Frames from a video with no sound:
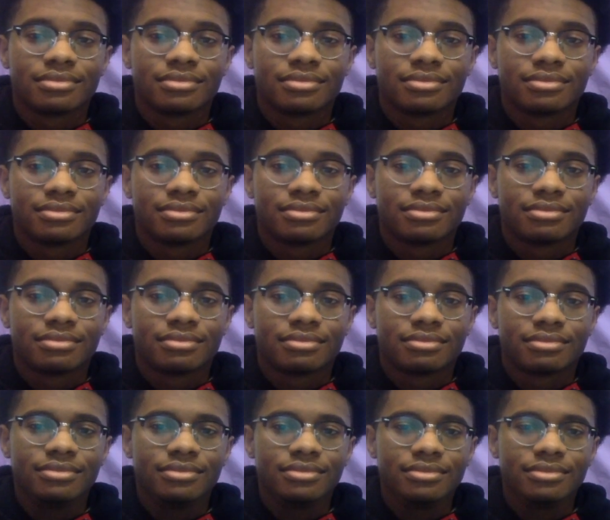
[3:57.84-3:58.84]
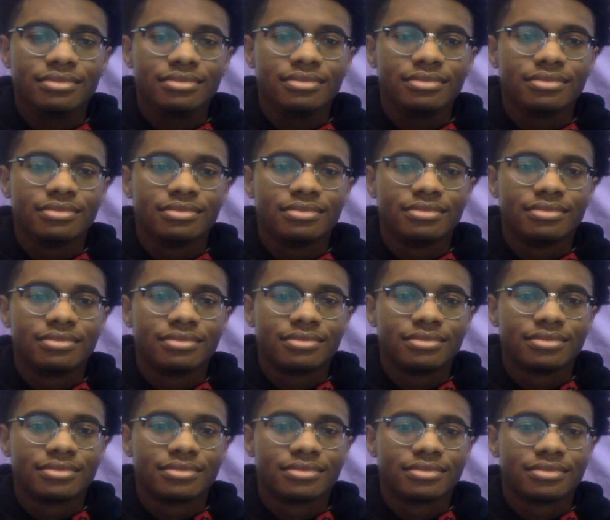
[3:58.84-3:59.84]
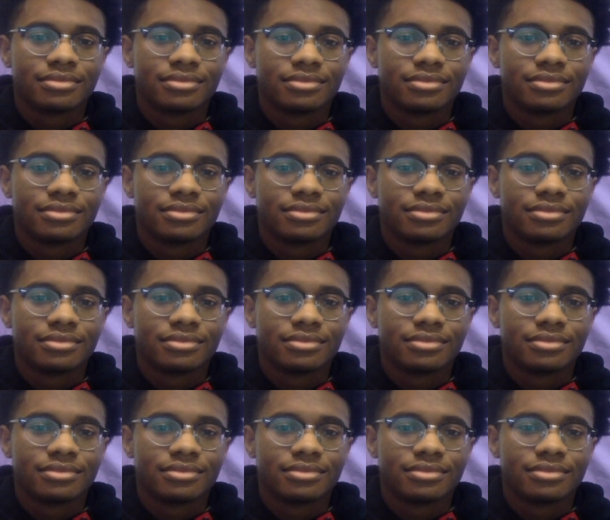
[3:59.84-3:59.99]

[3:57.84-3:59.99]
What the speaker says: This person isn't speaking.